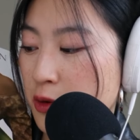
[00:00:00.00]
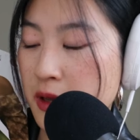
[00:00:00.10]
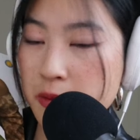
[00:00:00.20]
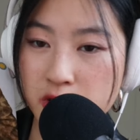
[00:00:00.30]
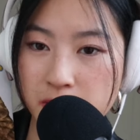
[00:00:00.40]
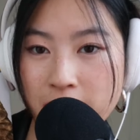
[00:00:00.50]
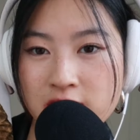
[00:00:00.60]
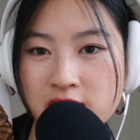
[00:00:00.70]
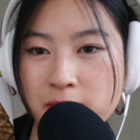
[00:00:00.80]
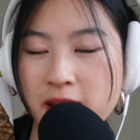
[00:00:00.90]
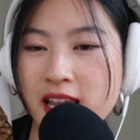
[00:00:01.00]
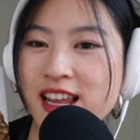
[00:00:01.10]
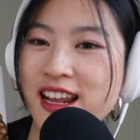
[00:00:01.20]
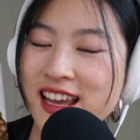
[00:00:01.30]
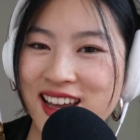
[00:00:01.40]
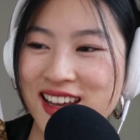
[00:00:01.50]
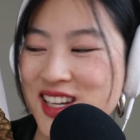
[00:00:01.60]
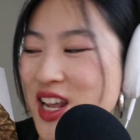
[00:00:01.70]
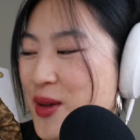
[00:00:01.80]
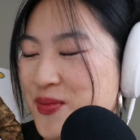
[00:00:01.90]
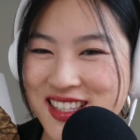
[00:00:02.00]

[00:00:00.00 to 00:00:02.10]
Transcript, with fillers: for people to participate and yeah,